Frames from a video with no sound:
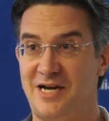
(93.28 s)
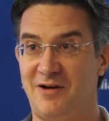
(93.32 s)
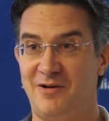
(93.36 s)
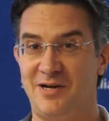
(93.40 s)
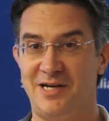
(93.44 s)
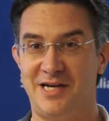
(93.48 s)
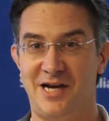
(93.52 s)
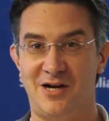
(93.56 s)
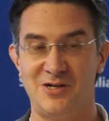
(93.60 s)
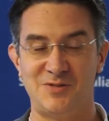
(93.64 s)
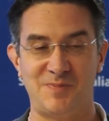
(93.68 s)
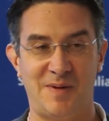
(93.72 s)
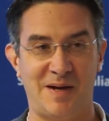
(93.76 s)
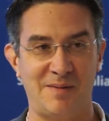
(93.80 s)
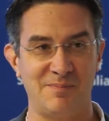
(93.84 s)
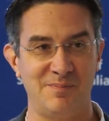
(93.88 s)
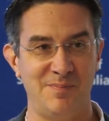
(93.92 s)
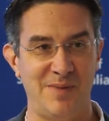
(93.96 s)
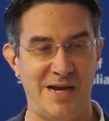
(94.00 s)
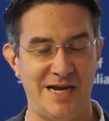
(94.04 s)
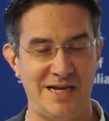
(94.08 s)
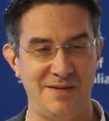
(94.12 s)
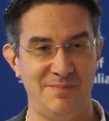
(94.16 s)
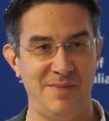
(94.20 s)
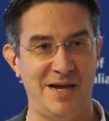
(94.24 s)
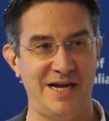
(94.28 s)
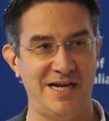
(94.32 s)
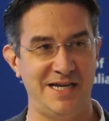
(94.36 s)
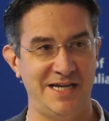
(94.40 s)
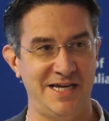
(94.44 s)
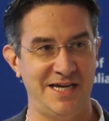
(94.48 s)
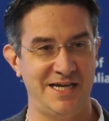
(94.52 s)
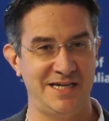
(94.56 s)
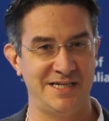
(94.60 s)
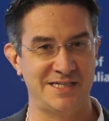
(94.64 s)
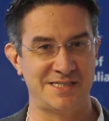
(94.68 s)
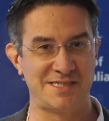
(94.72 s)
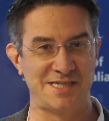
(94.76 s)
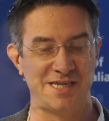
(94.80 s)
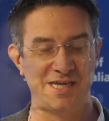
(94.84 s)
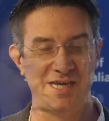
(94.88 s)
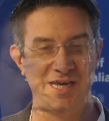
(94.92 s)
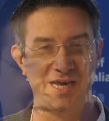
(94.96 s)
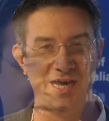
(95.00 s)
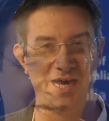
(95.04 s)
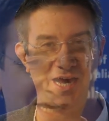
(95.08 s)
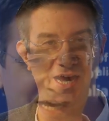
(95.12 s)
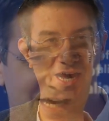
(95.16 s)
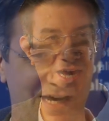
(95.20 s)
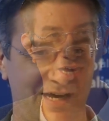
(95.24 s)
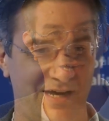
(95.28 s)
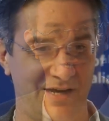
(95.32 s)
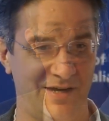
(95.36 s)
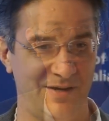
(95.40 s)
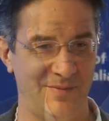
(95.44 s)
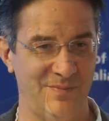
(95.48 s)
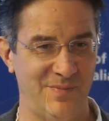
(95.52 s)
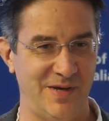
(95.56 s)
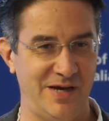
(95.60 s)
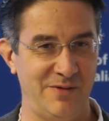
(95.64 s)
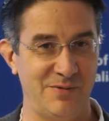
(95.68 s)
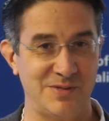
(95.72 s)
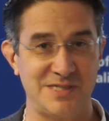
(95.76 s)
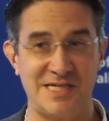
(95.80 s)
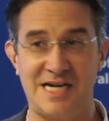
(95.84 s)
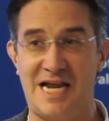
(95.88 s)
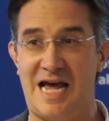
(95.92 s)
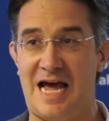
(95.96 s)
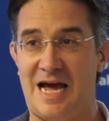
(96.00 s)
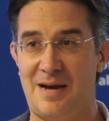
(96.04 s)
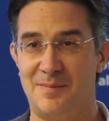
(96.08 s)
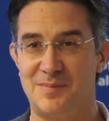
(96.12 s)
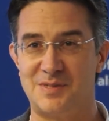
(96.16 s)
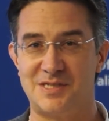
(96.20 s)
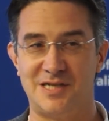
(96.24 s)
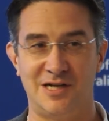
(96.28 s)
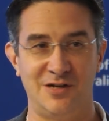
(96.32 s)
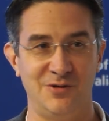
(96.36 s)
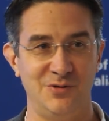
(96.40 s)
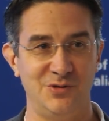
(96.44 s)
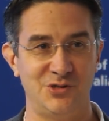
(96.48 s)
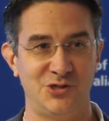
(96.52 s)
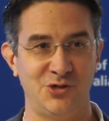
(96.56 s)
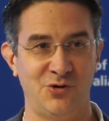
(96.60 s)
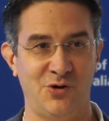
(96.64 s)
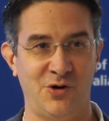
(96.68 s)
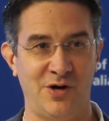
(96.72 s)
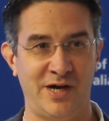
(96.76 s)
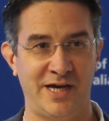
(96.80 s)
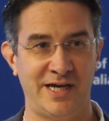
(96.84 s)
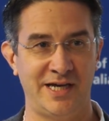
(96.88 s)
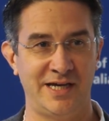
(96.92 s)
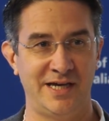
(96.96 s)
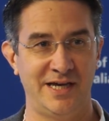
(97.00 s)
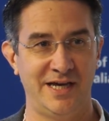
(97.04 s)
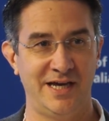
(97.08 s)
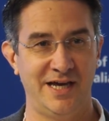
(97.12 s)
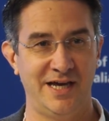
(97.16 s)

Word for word: Terry goes back many, many years. Um, it was an absolute joy,